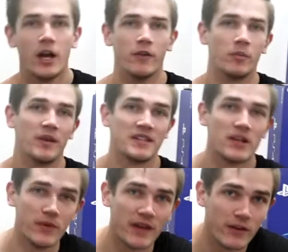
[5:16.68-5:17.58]
and replace
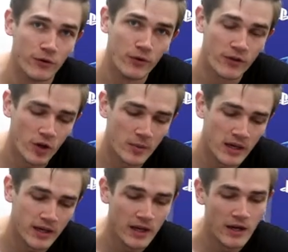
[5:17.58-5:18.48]
that with a
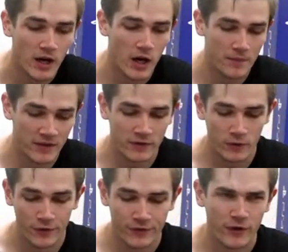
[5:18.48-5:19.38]
2TB. This is
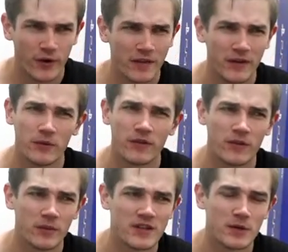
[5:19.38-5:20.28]
also, I think
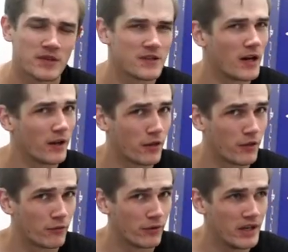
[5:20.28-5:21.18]
someone said it was
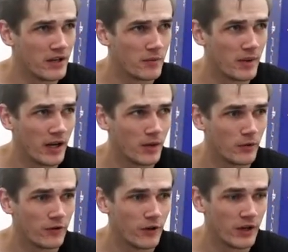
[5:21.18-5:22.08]
SATA 3
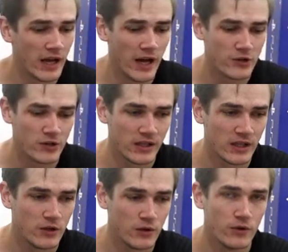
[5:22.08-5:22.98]
compatible, so you can actually
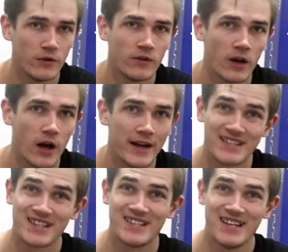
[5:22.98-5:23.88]
use
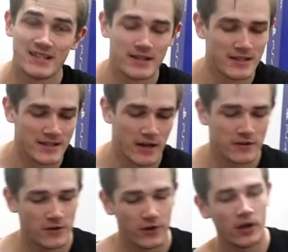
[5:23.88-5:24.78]
SSDs in this now,
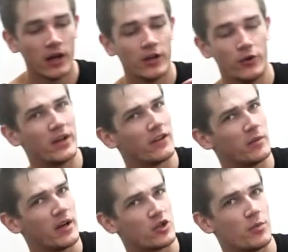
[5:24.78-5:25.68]
so you'll get
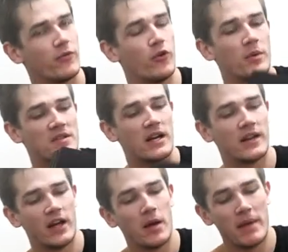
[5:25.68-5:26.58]
some extra performance out
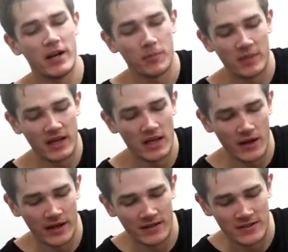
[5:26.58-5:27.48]
of that. It may not be,
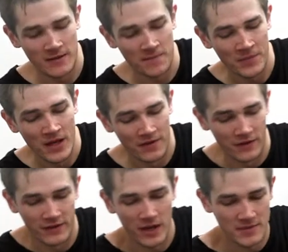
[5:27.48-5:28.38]
I guess, the
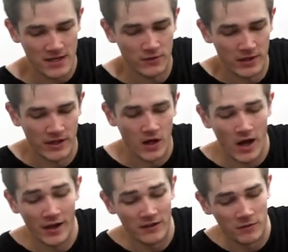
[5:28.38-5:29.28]
same as having like a
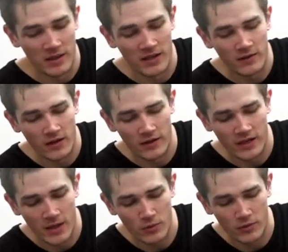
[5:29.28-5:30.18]
higher speed SATA
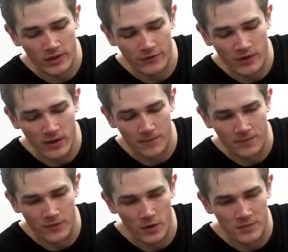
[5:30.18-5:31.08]
cable, if I'm
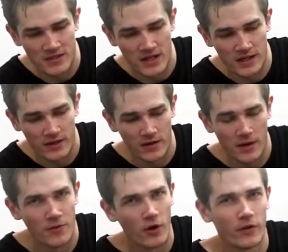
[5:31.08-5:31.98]
not mistaken.
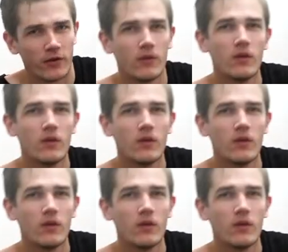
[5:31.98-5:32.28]
I'm not